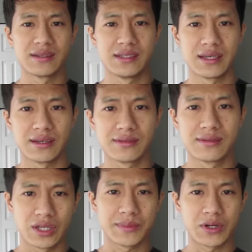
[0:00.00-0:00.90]
in the
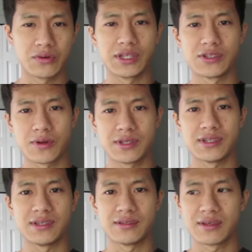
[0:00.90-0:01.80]
days, in my early
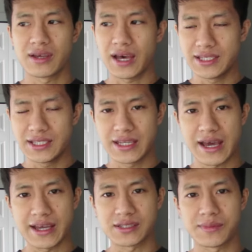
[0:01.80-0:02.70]
20s, I did
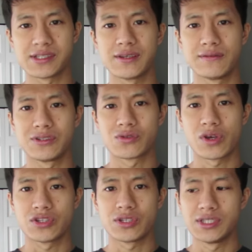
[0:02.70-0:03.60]
ask myself this
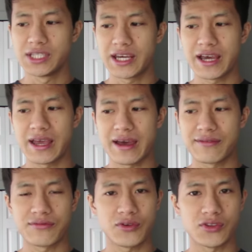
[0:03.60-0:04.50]
question: did I
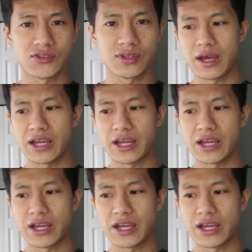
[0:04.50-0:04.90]
have friends?